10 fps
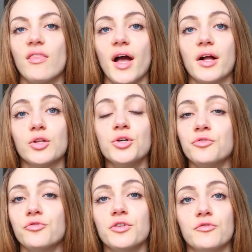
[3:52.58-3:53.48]
that
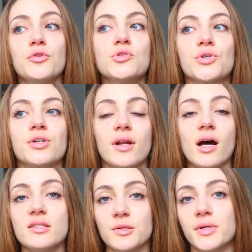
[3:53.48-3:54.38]
gluten-free foods were
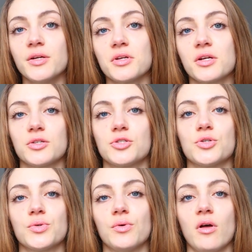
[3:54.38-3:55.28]
not superior
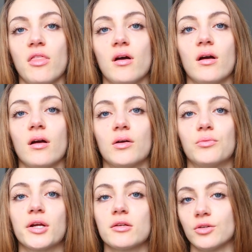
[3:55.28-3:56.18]
to the
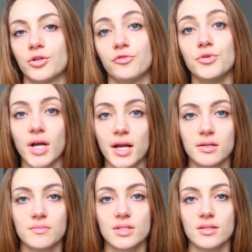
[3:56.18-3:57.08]
regular food
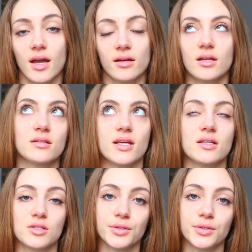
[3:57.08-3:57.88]
items that contained